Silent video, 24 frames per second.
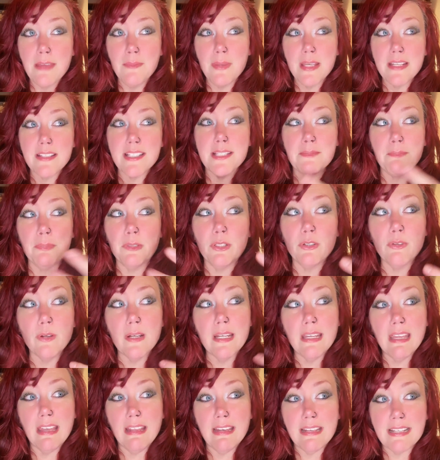I'm
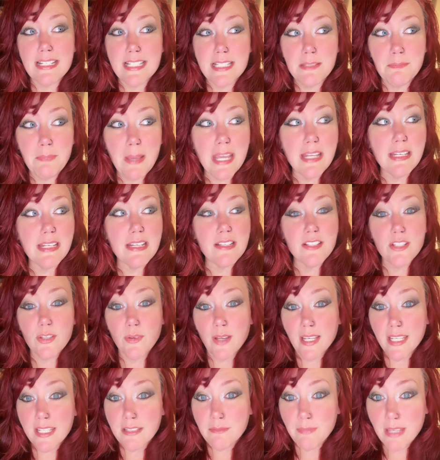exploring and expanding
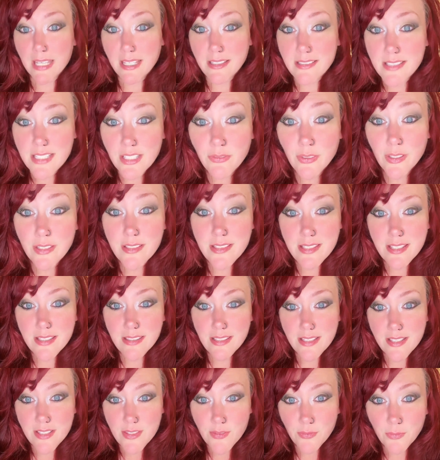so I can make a difference
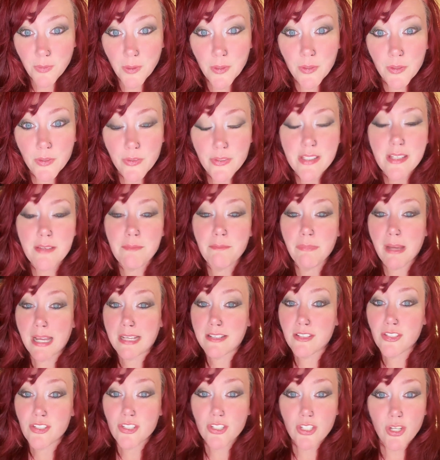in this world
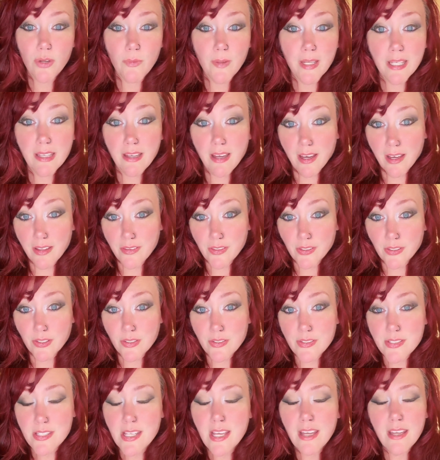by showing
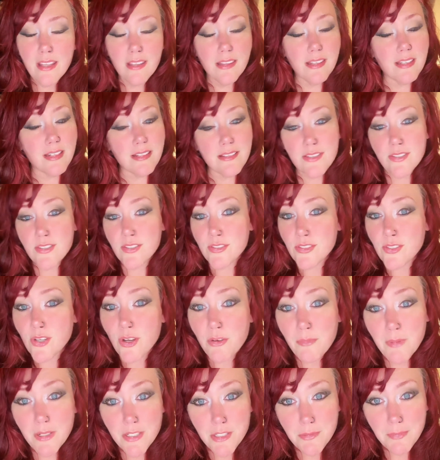others that it's
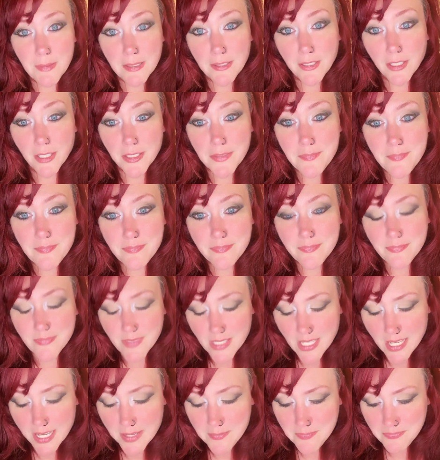so much bigger.
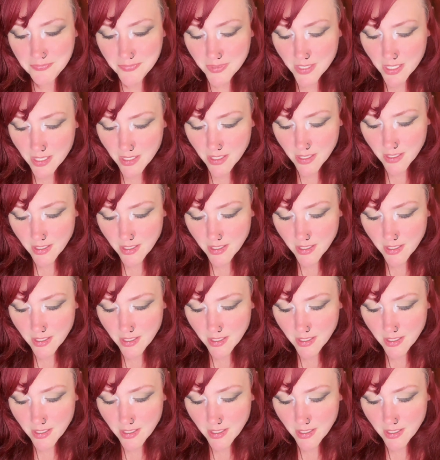Okay?